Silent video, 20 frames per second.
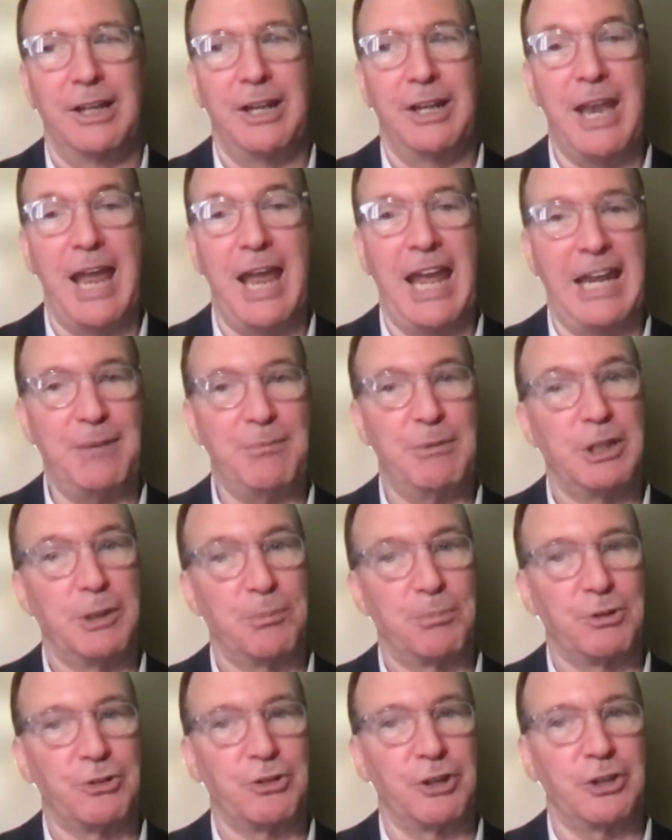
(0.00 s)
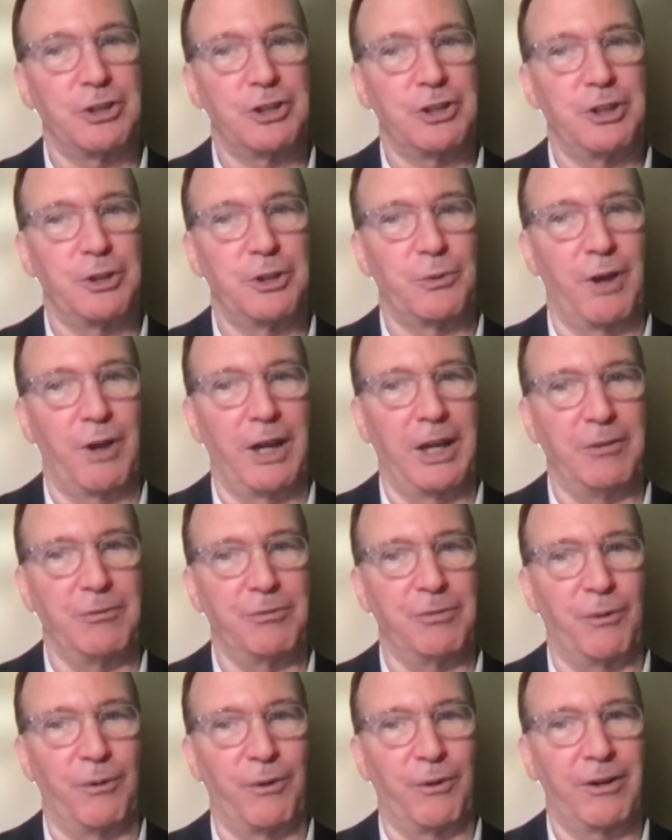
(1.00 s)
name and the position you're
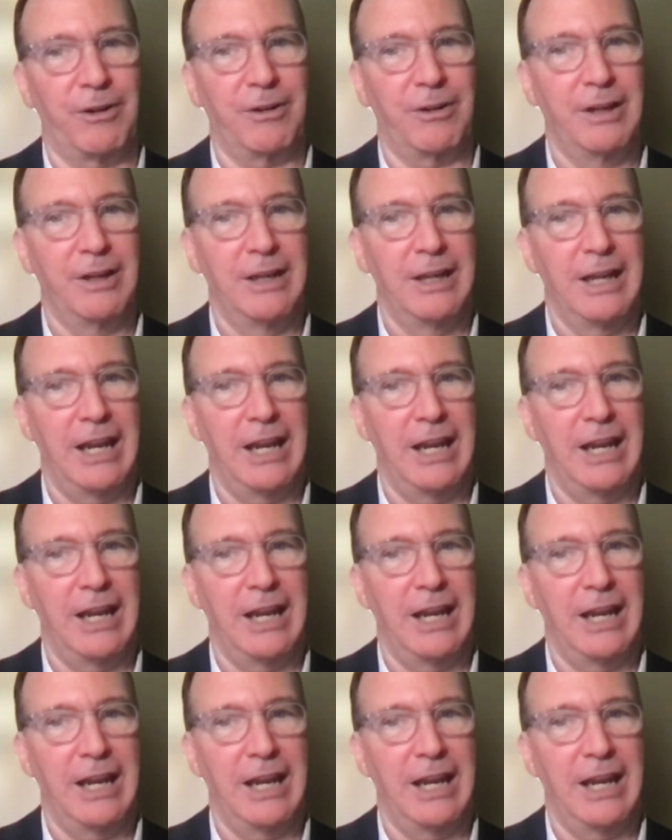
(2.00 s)
running for.